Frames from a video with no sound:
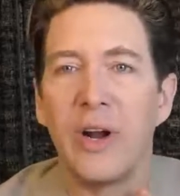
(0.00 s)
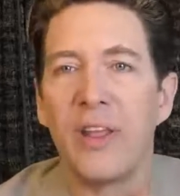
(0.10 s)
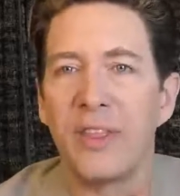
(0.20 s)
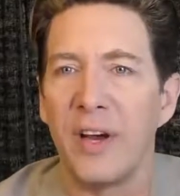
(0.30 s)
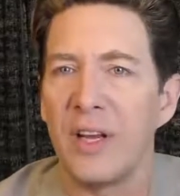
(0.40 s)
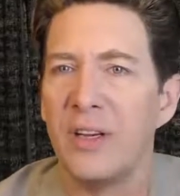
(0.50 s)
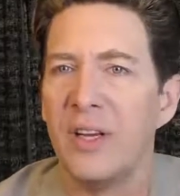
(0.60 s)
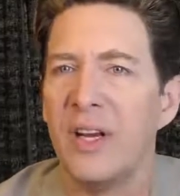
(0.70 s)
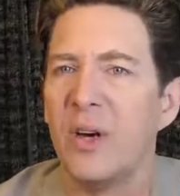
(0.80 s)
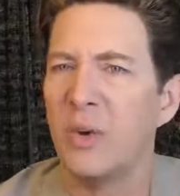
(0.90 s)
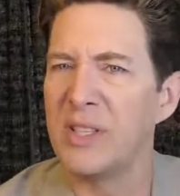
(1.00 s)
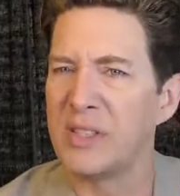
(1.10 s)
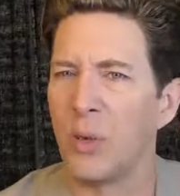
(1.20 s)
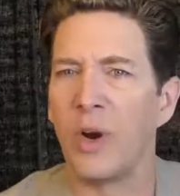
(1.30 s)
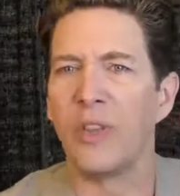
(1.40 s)
And I thought, well,
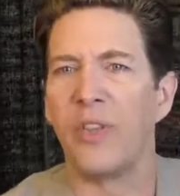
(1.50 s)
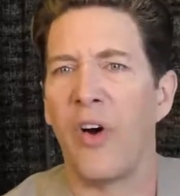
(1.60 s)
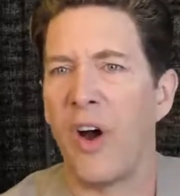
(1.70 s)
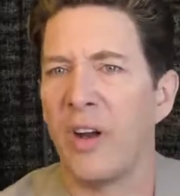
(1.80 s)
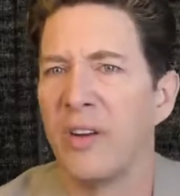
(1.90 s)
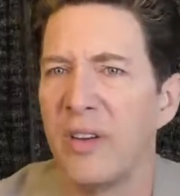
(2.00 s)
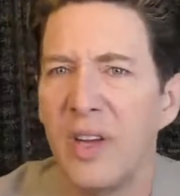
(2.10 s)
that's a weird thought.